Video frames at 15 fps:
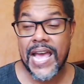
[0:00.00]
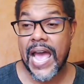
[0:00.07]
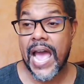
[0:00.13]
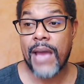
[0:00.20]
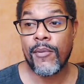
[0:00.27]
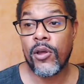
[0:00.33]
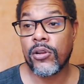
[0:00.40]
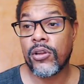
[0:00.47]
I'm
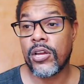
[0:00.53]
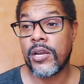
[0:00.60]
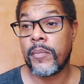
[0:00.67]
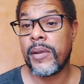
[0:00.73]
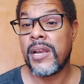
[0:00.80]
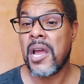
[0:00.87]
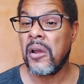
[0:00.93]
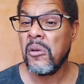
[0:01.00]
not gonna be
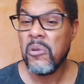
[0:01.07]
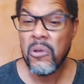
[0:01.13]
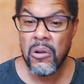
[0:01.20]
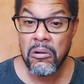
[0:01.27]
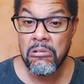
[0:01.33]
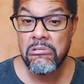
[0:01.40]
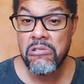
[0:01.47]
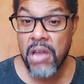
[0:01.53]
like,
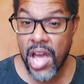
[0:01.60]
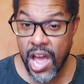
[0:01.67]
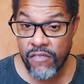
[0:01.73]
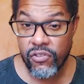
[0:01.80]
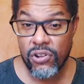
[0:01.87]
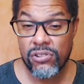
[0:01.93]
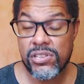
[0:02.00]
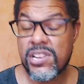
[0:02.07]
you
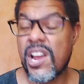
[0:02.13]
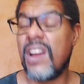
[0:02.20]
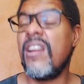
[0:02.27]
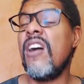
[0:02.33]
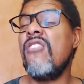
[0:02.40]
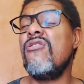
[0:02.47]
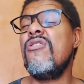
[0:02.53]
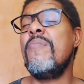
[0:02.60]
devil, get
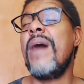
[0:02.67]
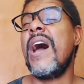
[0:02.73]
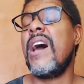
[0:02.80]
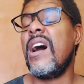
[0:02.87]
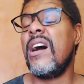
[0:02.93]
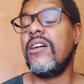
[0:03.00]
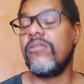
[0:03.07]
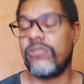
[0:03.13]
out of my
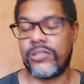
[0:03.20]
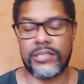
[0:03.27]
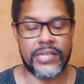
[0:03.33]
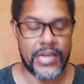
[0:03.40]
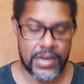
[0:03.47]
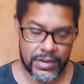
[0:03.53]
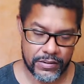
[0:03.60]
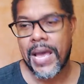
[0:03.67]
house.
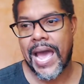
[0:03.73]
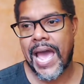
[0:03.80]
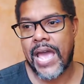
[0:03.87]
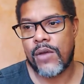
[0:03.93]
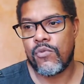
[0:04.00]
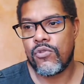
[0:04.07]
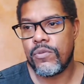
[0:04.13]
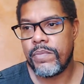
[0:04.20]
Nah, I
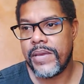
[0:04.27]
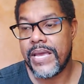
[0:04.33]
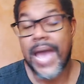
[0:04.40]
won't be